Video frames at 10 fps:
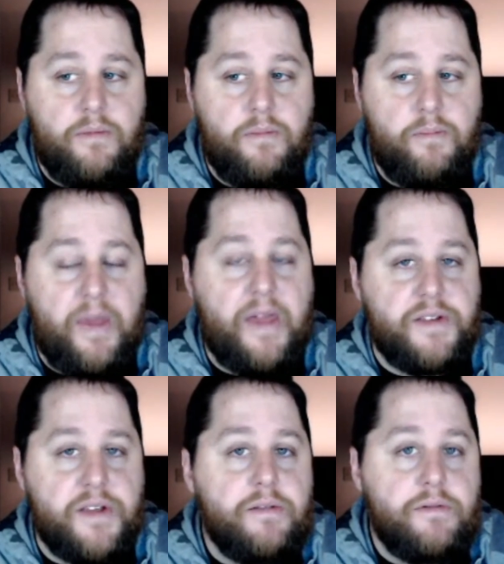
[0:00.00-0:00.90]

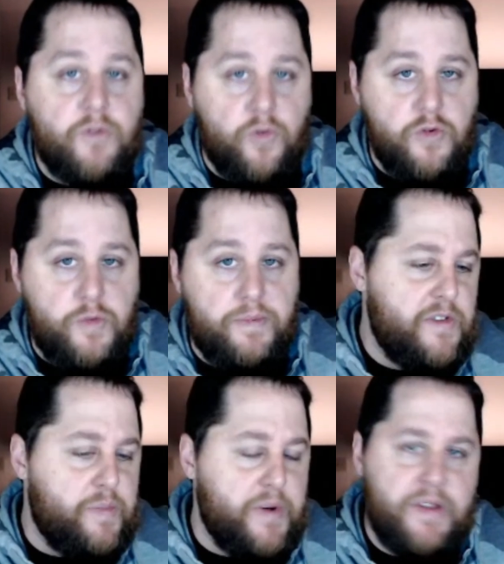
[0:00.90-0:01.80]
bandit
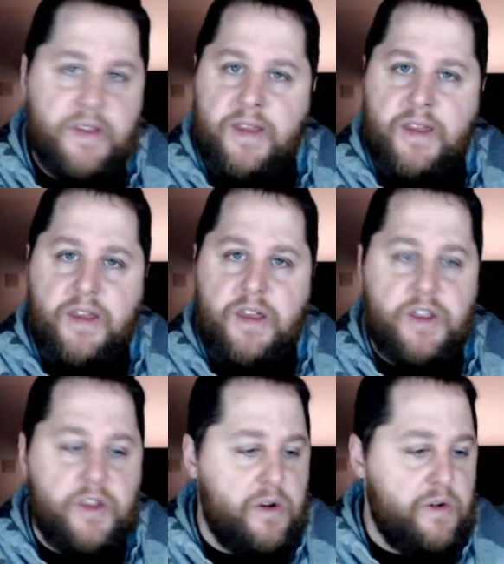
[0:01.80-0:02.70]
group, but you
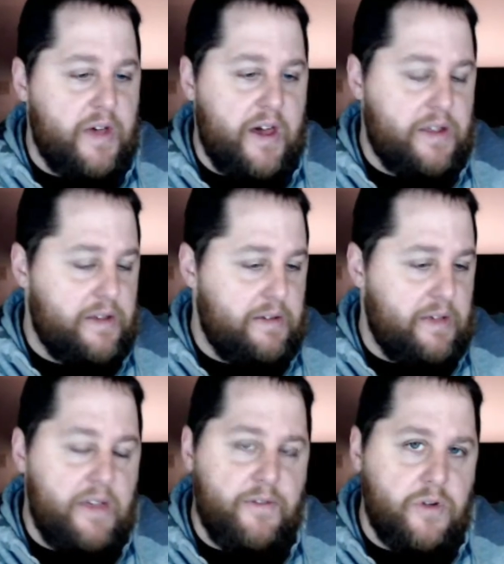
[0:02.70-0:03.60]
know that
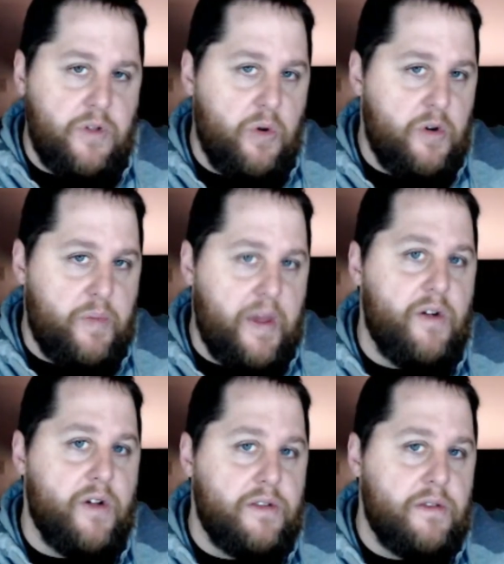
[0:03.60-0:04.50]
evil Lord
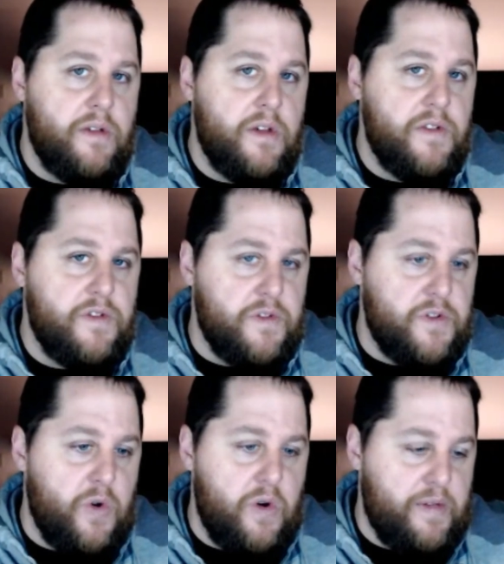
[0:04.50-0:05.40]
Baron to the
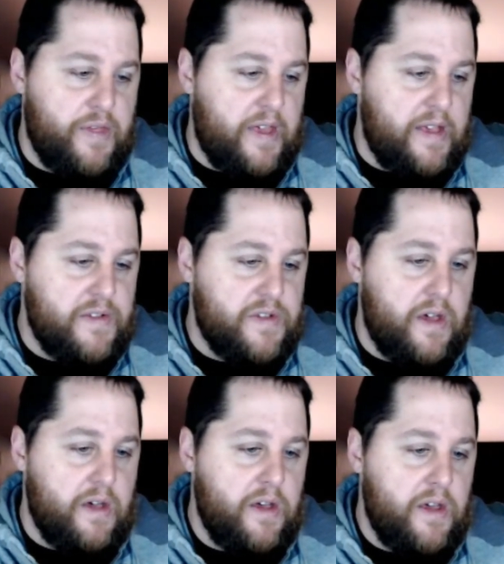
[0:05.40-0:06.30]
north, he's
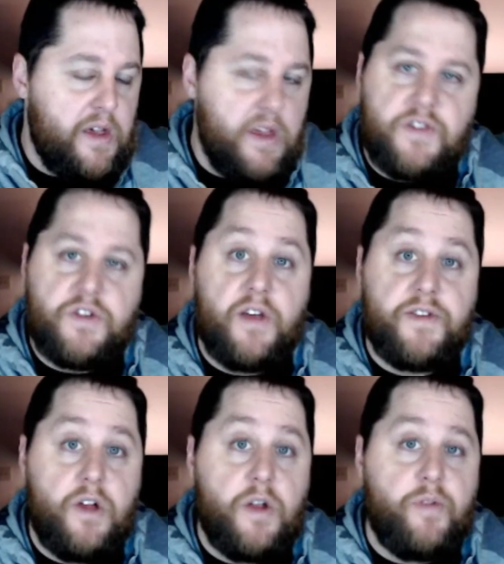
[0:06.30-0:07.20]

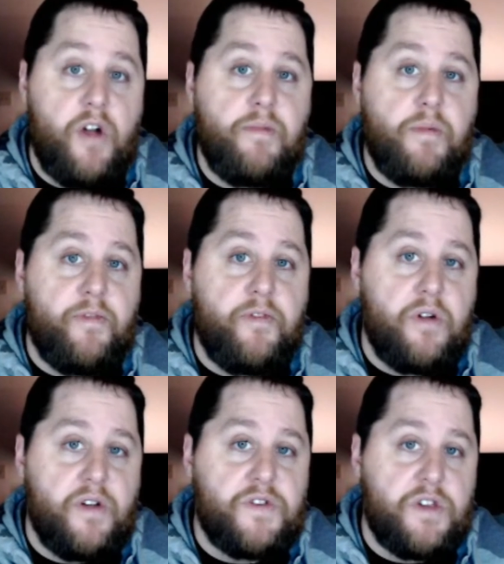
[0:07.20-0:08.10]
causing a lot of problem for
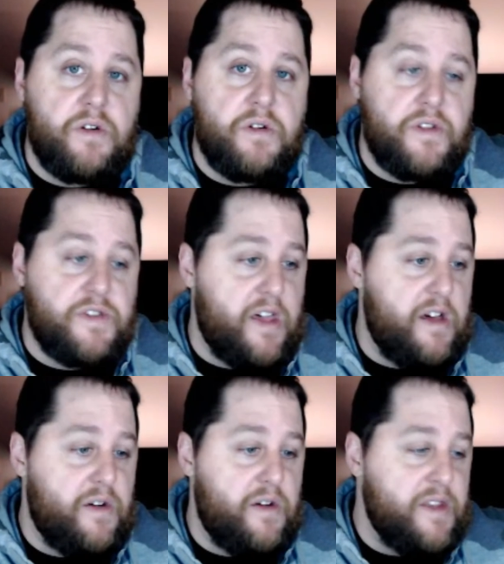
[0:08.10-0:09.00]
us here in the
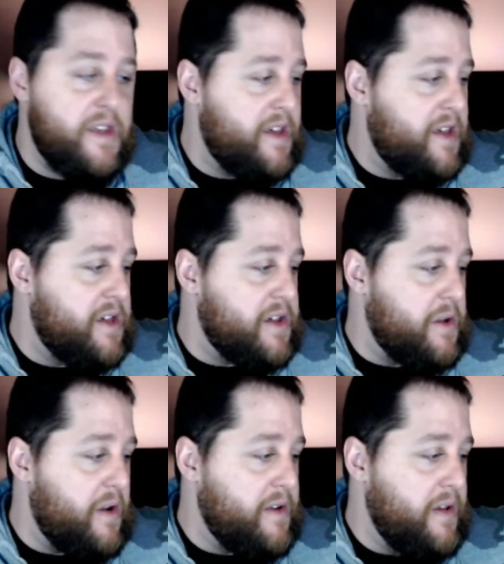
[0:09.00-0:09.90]
town, and you
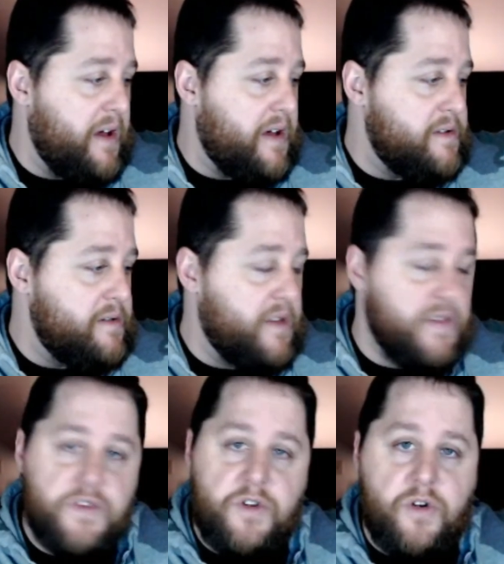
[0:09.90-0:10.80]
know I'd
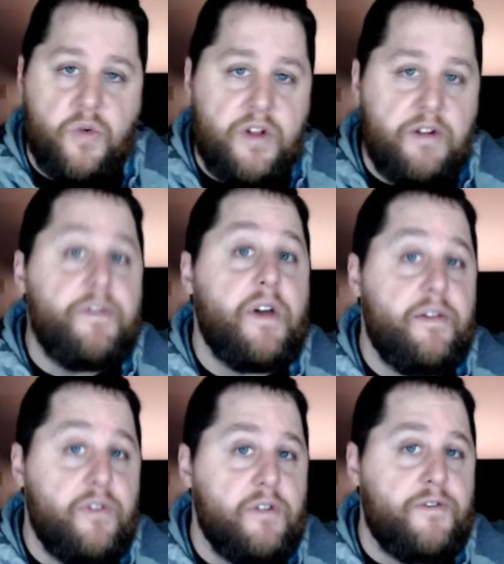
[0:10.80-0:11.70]
consider it a real
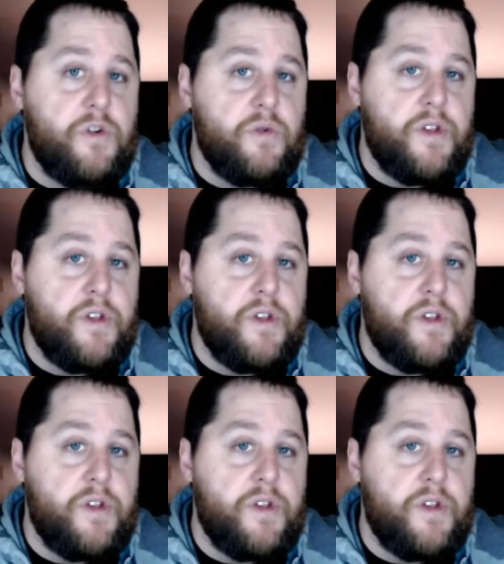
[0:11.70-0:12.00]
favor if you would